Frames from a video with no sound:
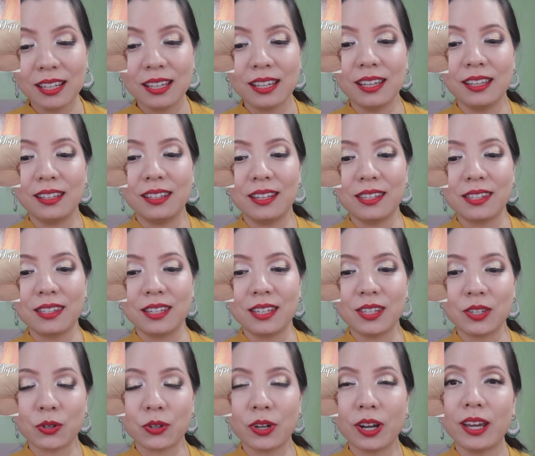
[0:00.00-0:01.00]
It is
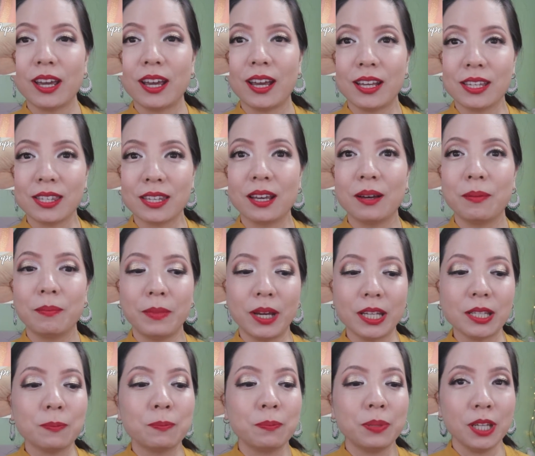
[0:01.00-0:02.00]
described as a matte
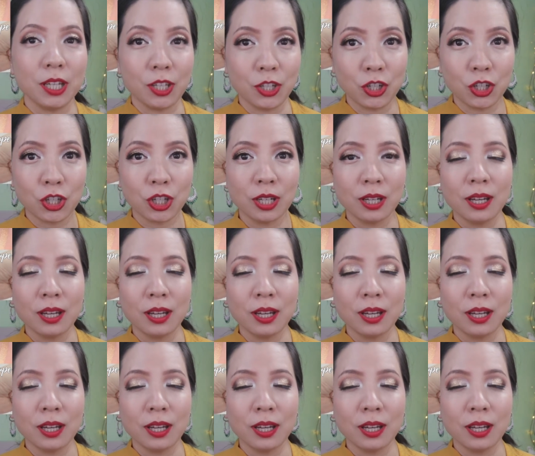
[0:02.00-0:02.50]
peach.